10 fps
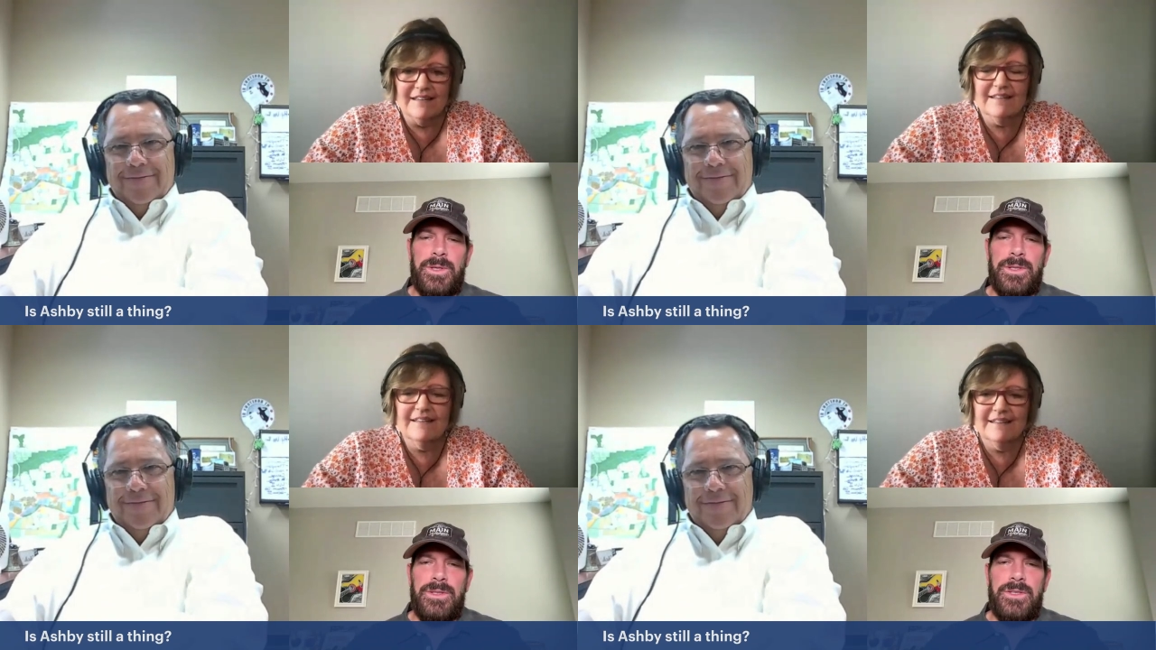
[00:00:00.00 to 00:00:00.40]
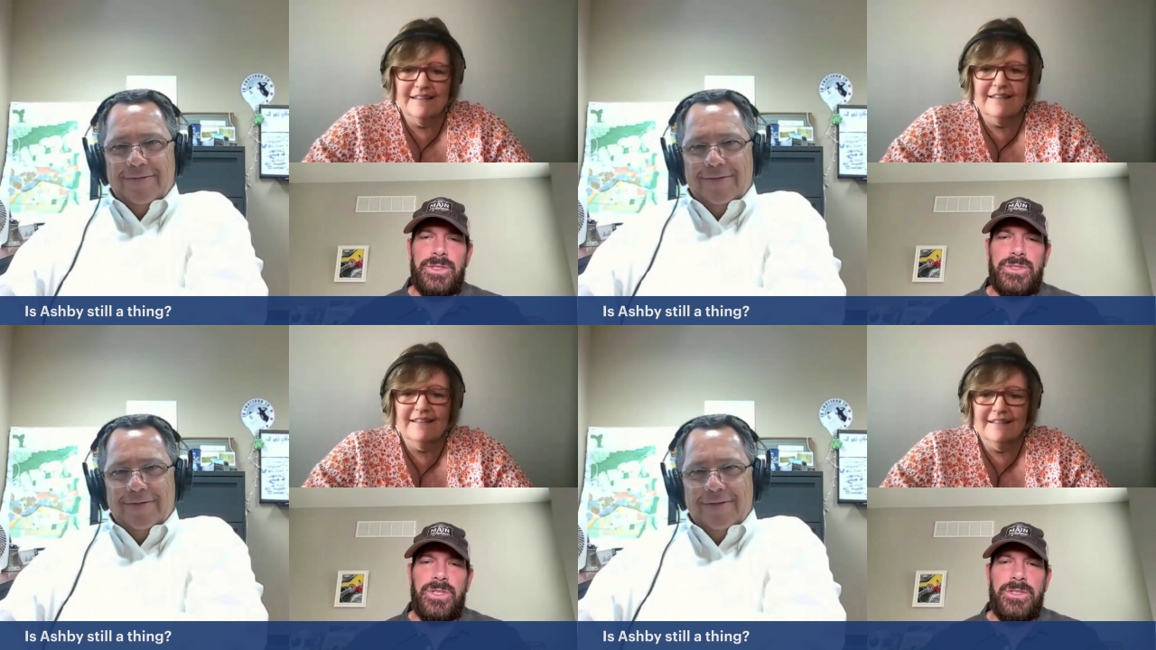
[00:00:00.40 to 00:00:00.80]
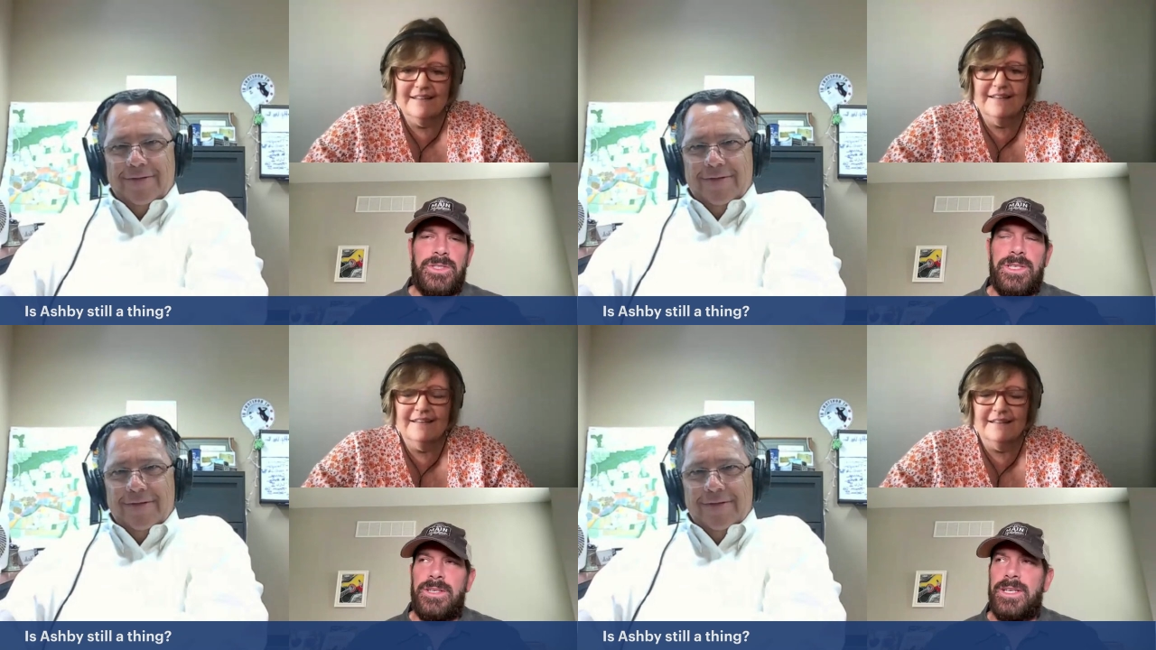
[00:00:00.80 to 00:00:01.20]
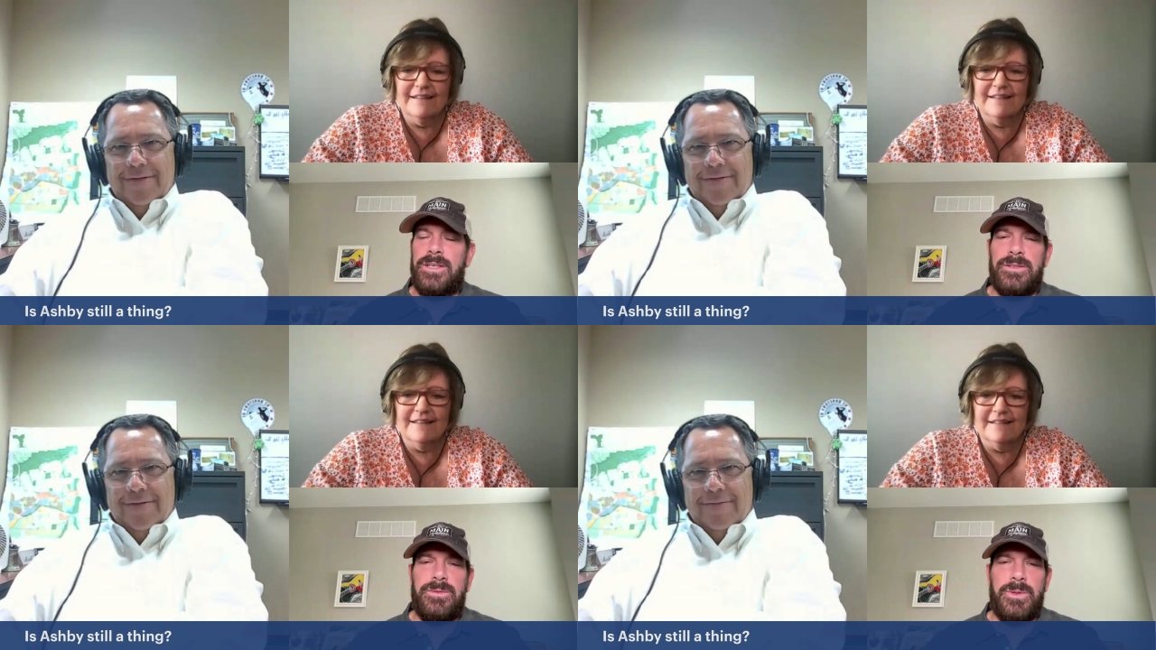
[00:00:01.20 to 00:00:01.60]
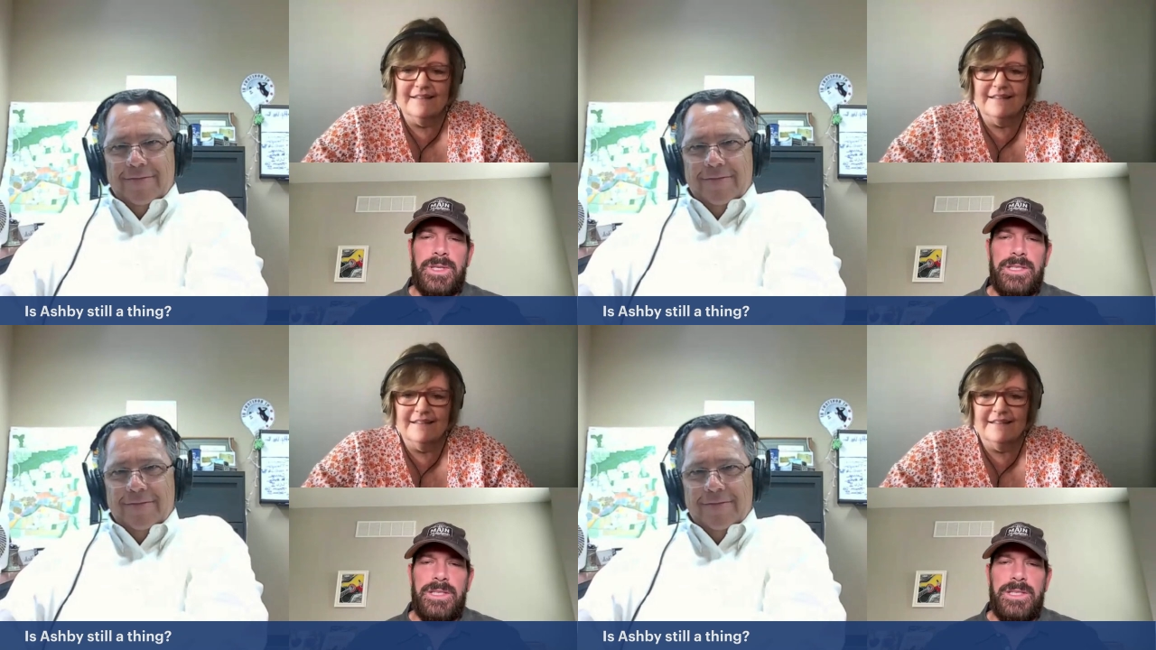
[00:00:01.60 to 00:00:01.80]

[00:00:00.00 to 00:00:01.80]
Speaker 1: where there's a church there now, where